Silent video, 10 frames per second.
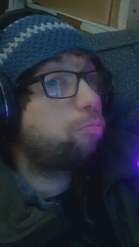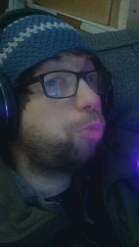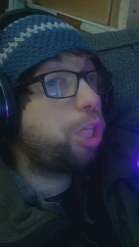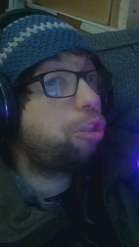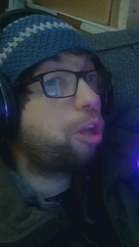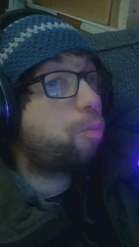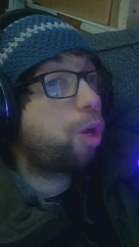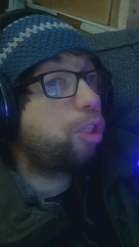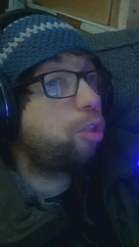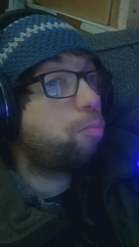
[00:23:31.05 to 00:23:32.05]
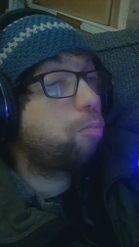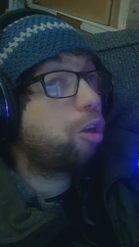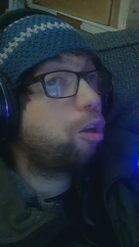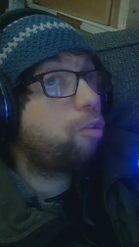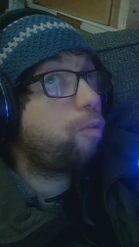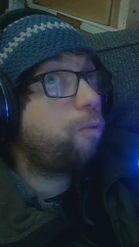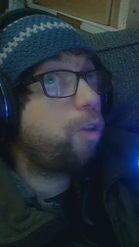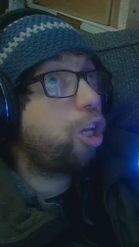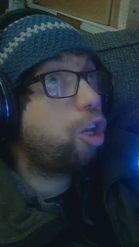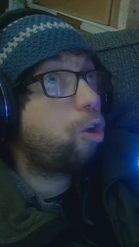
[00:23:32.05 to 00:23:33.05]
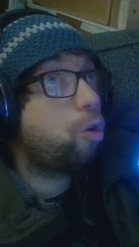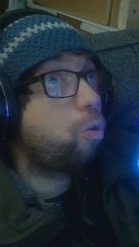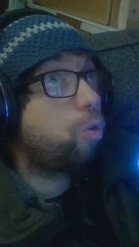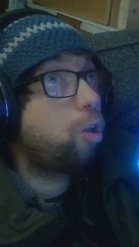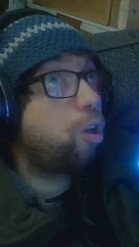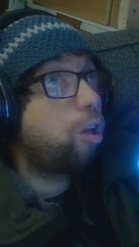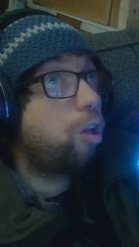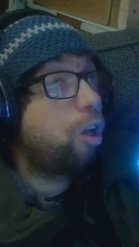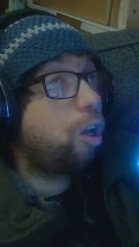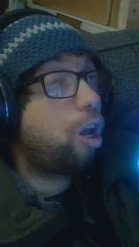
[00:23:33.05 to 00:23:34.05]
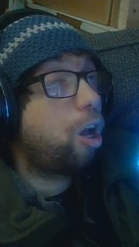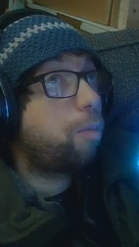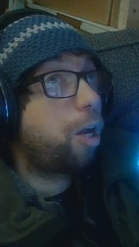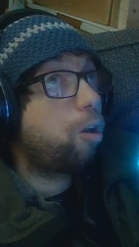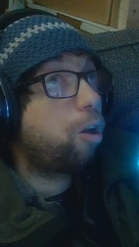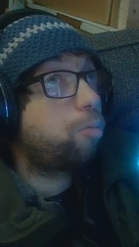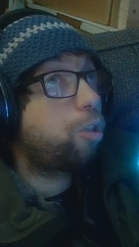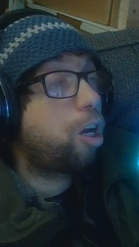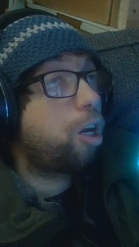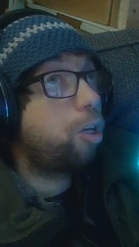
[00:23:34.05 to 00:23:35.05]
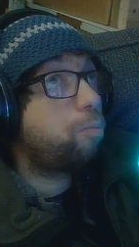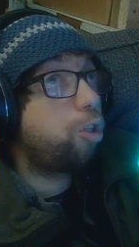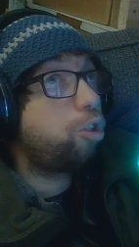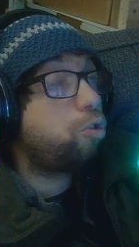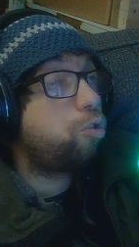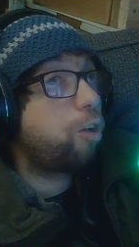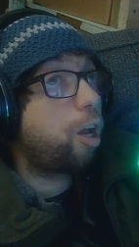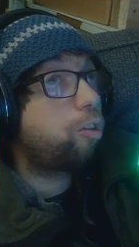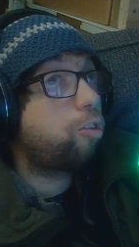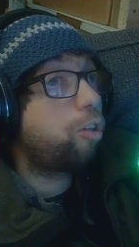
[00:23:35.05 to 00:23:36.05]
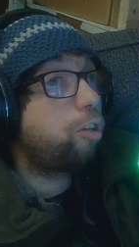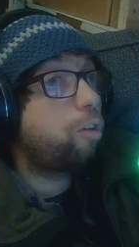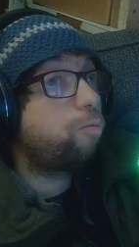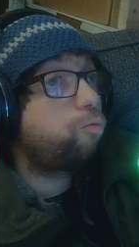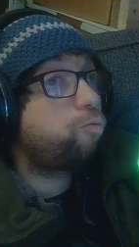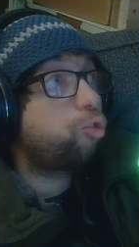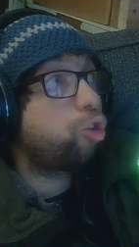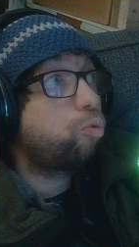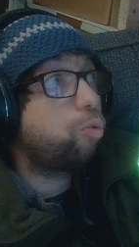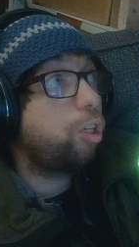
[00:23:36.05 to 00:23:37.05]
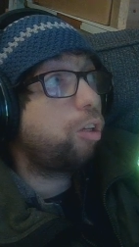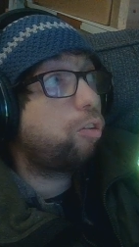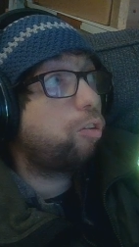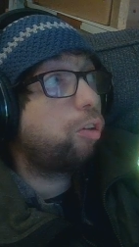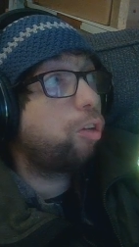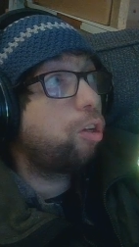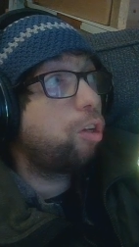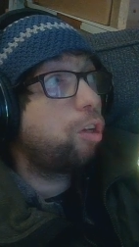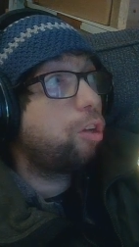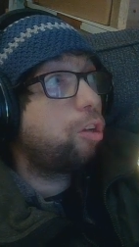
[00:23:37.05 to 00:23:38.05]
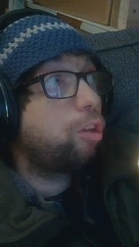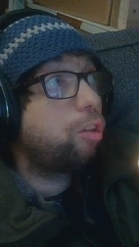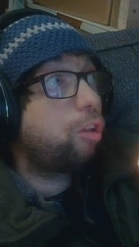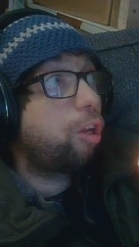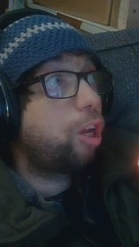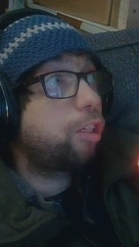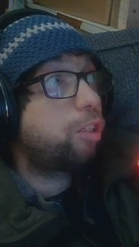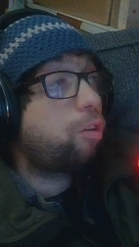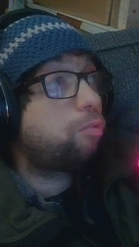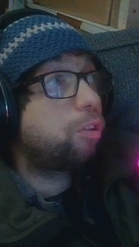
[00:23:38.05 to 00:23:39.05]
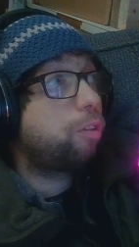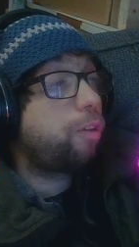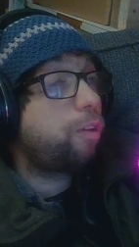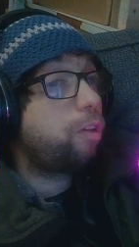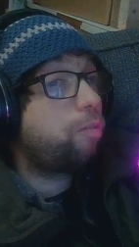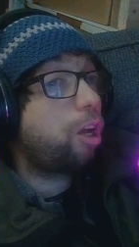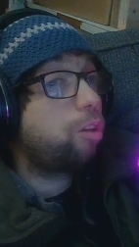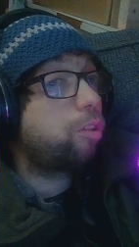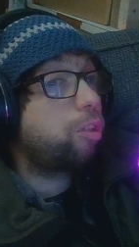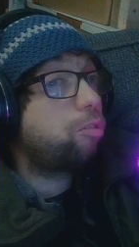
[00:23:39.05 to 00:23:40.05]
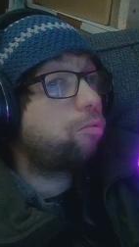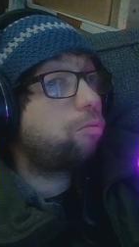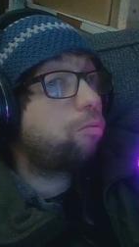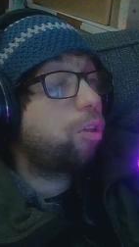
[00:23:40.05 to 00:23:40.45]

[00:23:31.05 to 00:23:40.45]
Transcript: Please stop watching my video about I'm sorry, Miss Jackson, I'm for real. That has over 50,000